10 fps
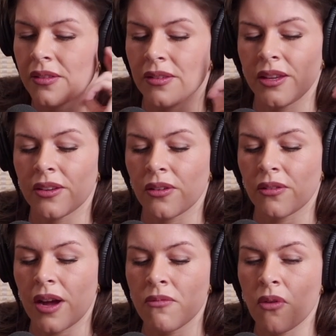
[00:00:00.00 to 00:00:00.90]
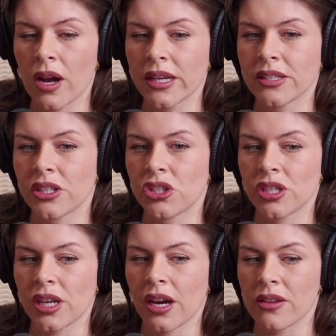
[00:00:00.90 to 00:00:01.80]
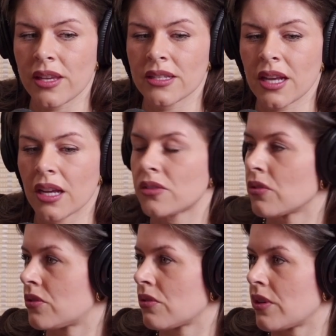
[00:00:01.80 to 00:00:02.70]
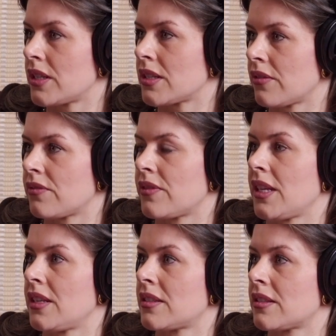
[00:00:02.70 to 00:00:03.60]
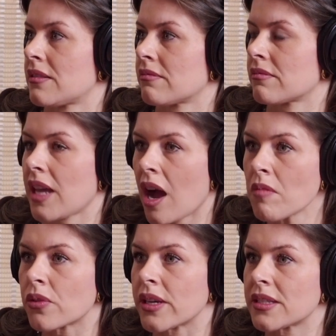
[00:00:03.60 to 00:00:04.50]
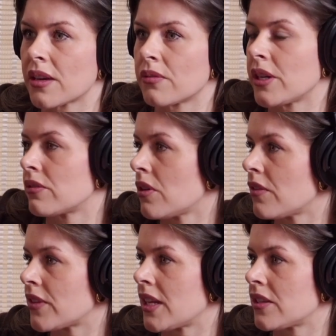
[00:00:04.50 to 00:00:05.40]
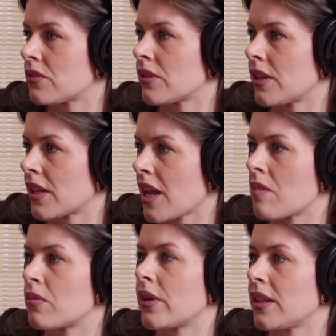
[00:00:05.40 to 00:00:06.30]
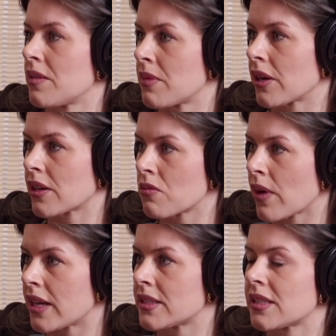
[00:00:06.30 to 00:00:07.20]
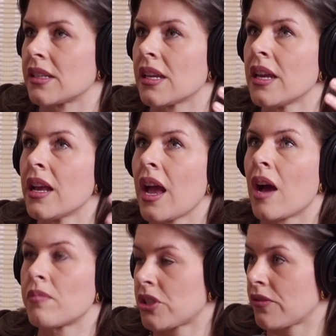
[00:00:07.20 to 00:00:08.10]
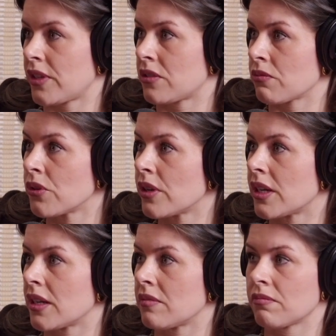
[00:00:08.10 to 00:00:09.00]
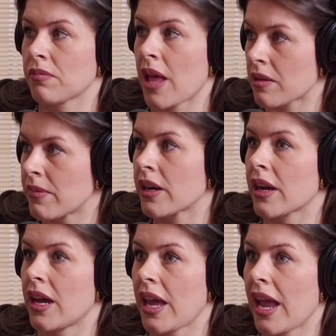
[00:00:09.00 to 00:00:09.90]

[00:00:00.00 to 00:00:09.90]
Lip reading: I wanted to share these untold stories of these cowboys that we don't know of in the history of the cowboy in the American West and how much of it's rooted in Black America.